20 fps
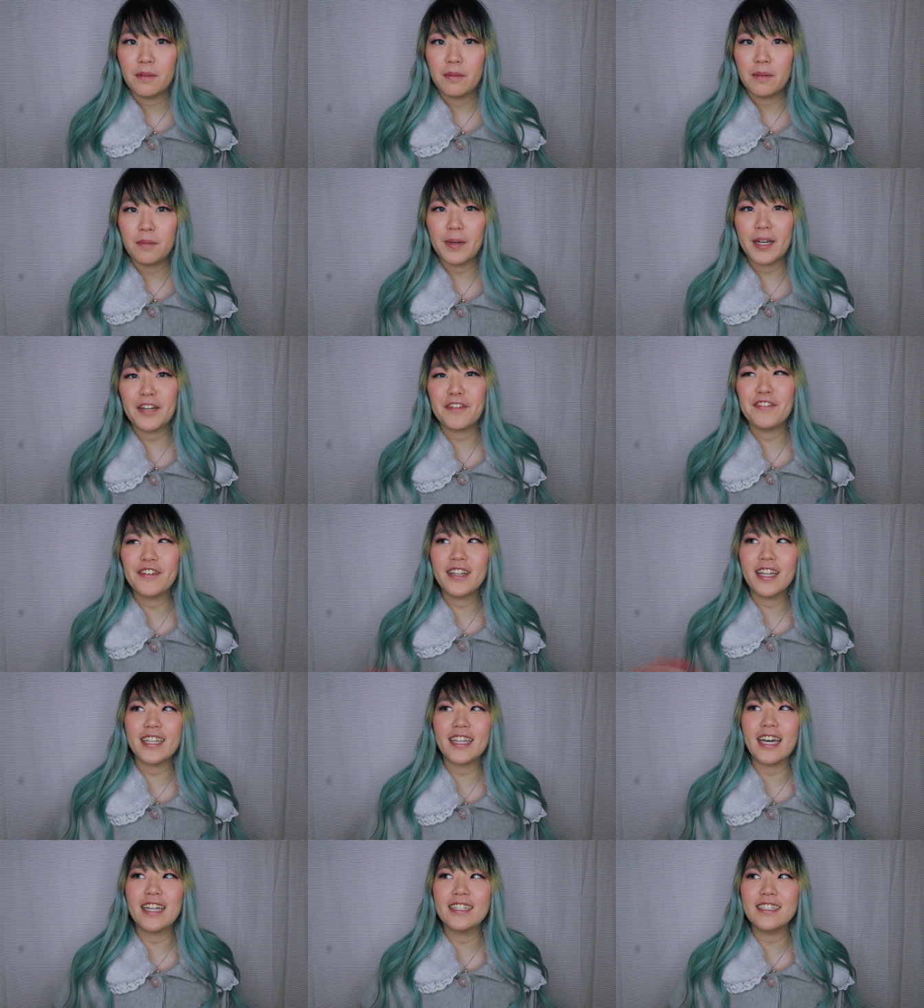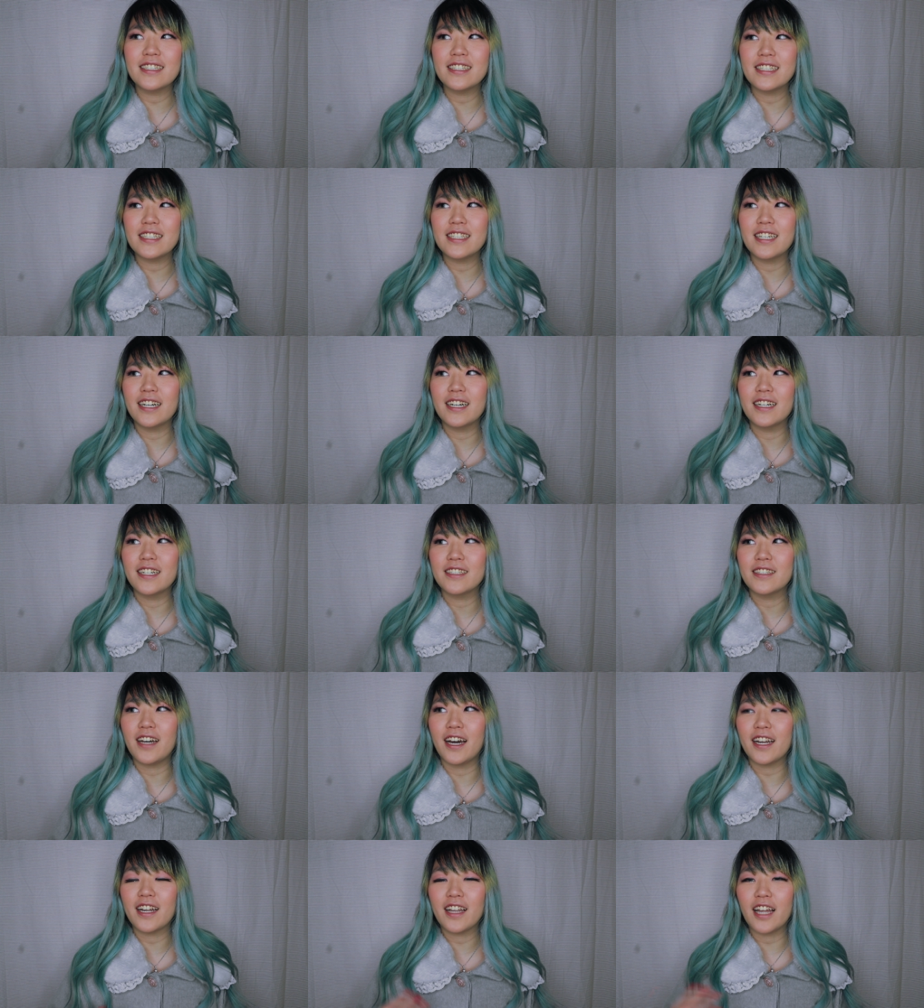but I feel like that little detail
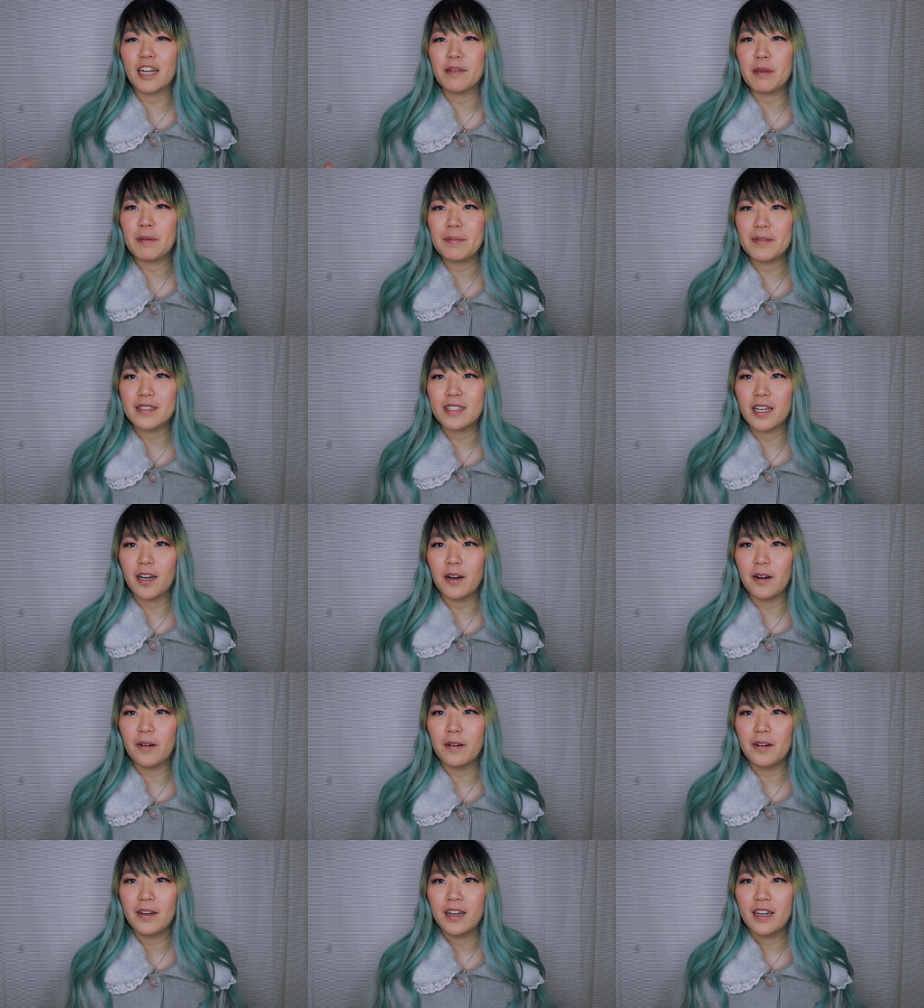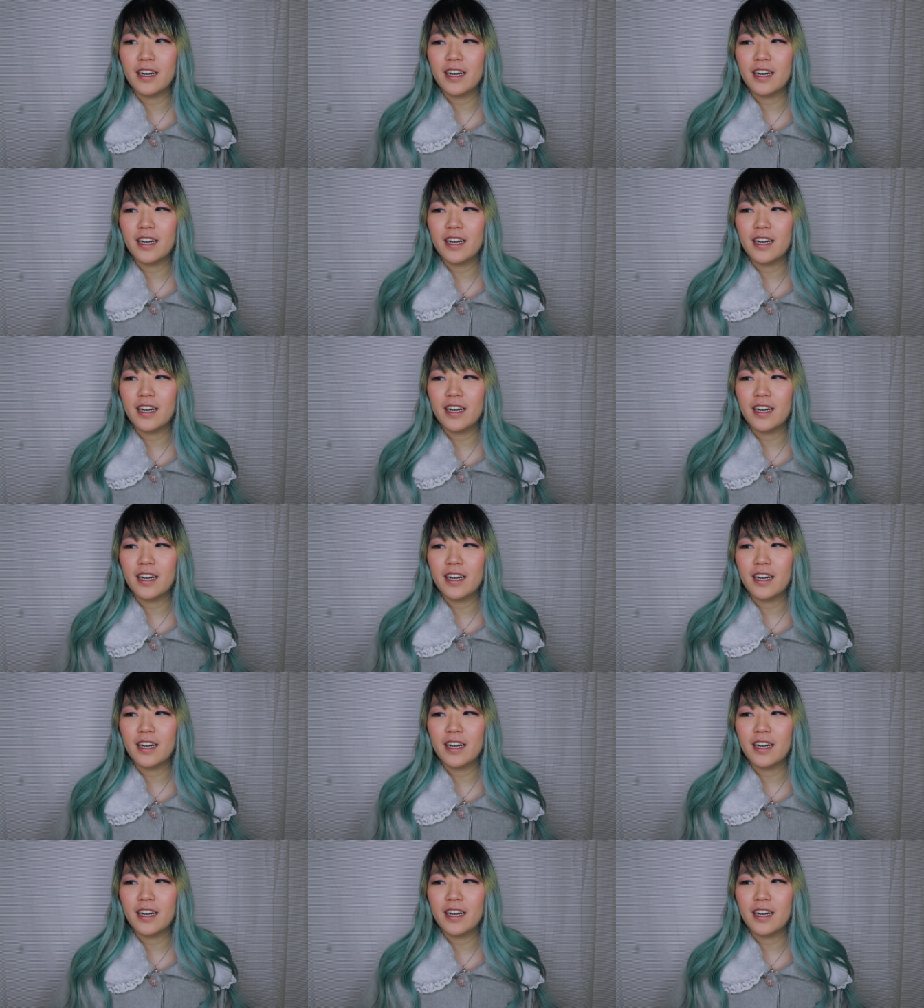not a lot of people know,